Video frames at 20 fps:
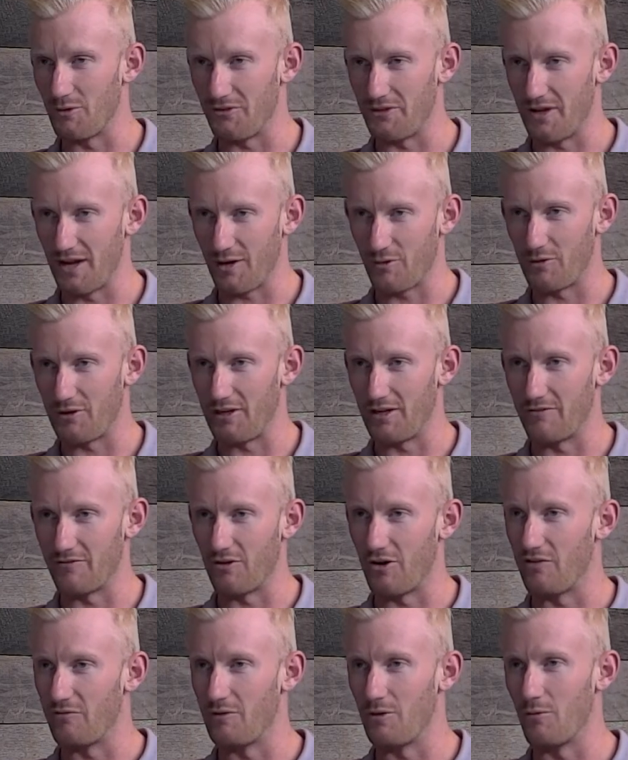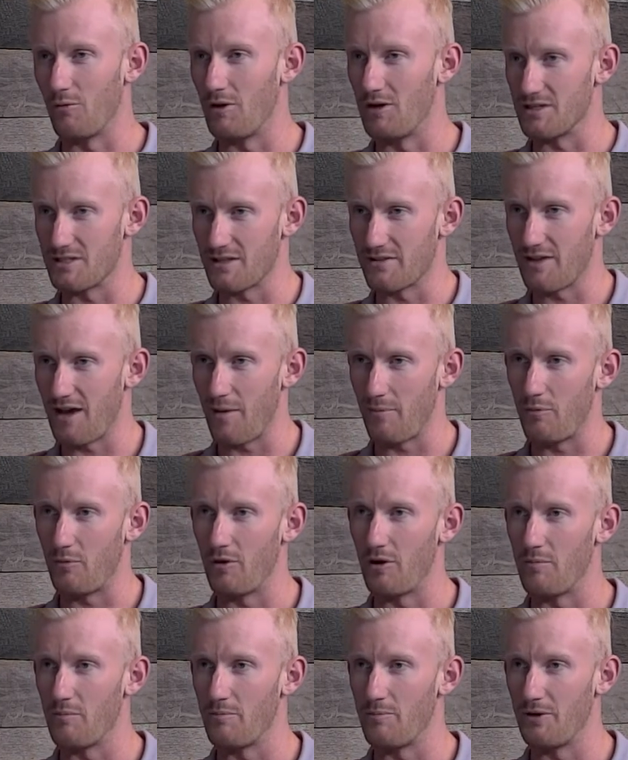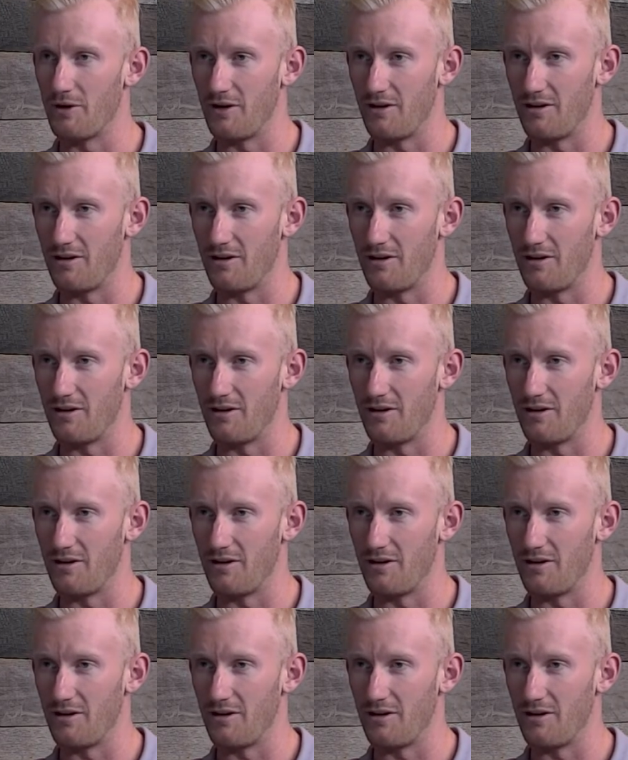equity involvement was at that point.